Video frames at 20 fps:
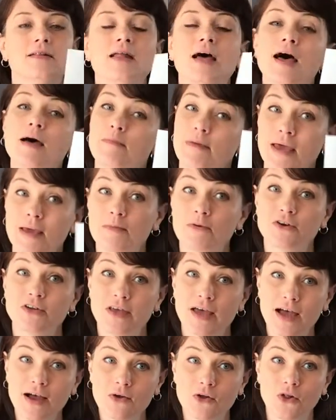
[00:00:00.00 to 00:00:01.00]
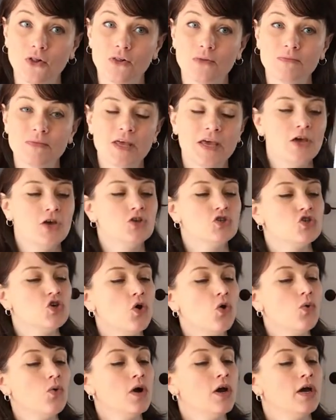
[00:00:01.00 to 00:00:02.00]
a paper towel.
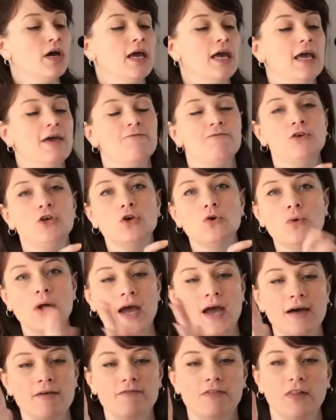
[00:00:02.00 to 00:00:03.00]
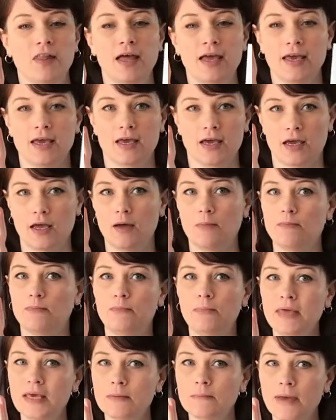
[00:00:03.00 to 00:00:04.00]
So if you have like
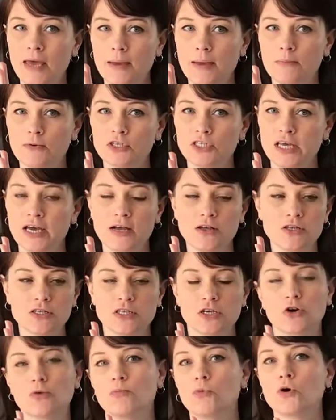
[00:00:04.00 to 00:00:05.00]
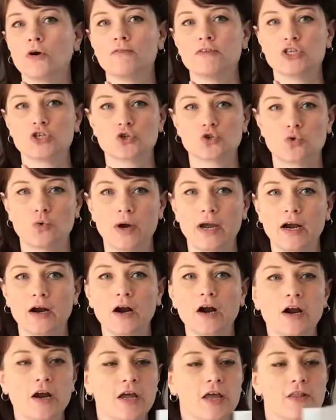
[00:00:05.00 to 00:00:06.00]
big paper towels that are more of a
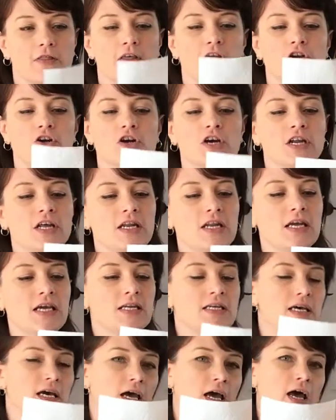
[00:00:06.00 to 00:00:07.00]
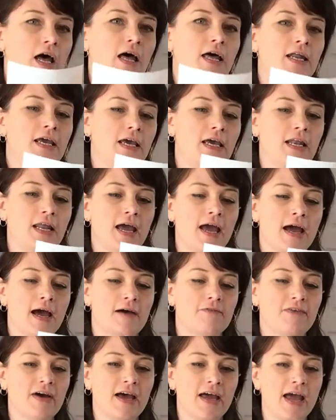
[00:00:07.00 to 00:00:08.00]
square, then you're going to need to cut it in
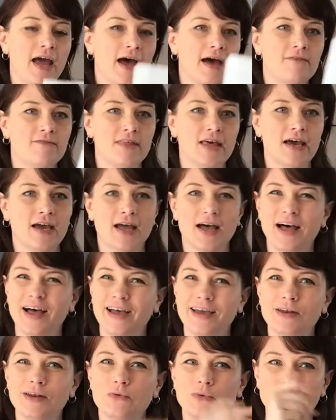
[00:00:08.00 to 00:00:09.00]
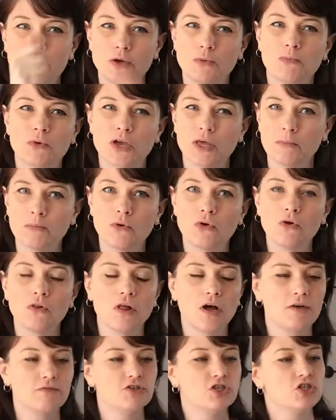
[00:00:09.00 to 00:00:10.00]
half. I have that kind where you can pull
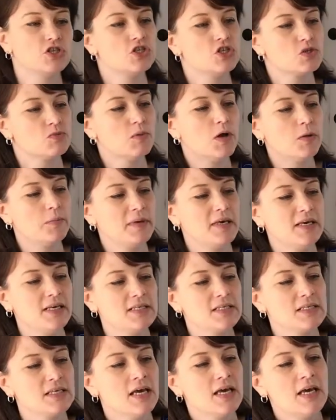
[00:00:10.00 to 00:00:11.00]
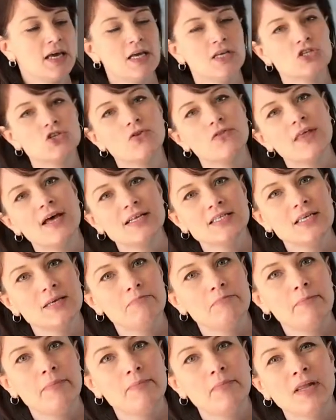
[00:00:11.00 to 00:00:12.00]
off just a small piece, so that's
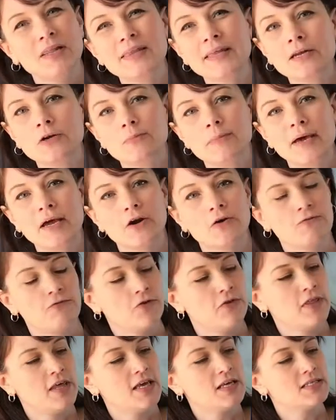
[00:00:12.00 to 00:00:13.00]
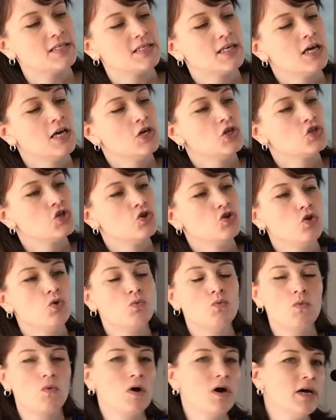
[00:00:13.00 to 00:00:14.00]
a little better for this. So you
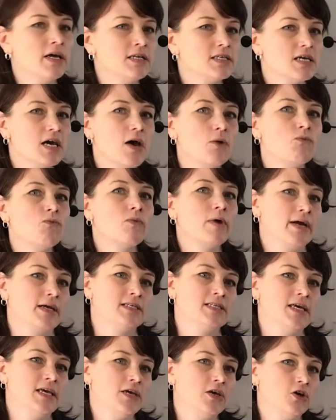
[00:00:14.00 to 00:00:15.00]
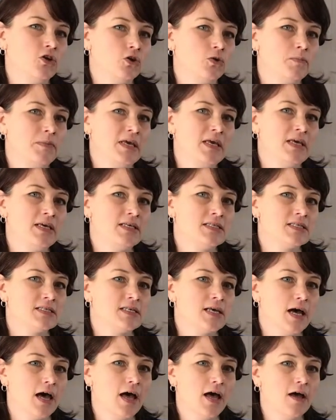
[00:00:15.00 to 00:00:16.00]
want a rectangular piece
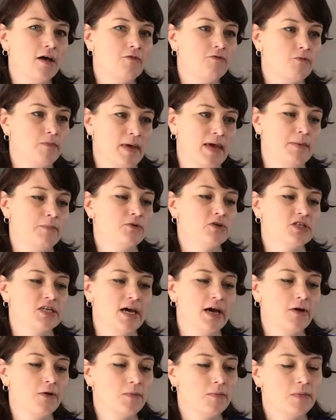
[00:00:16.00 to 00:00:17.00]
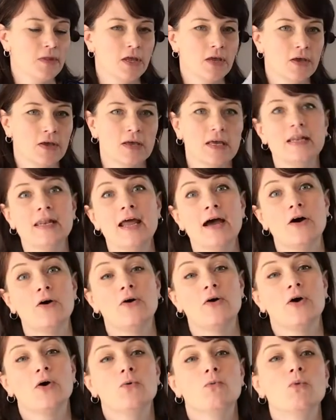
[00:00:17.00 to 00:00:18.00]
of paper towel. Now,
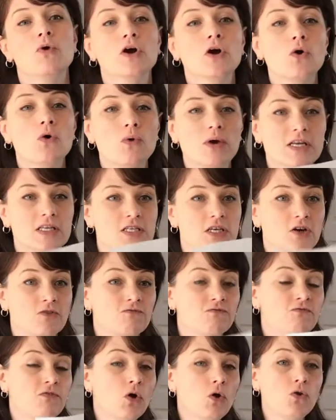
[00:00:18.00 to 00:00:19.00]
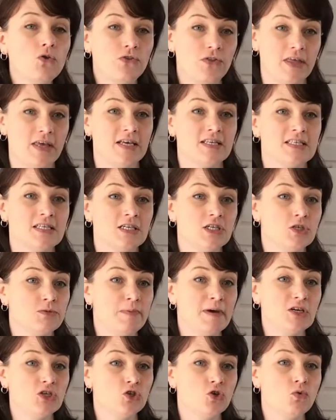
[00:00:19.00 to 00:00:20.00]
we're going to fold this in a
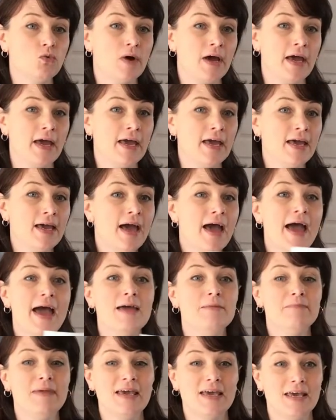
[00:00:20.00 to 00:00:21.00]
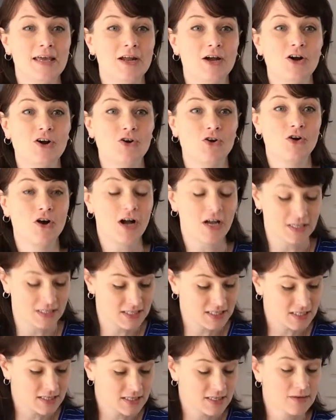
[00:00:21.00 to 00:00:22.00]
special way and make it a
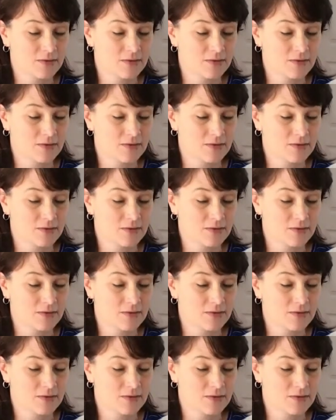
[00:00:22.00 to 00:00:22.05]
cross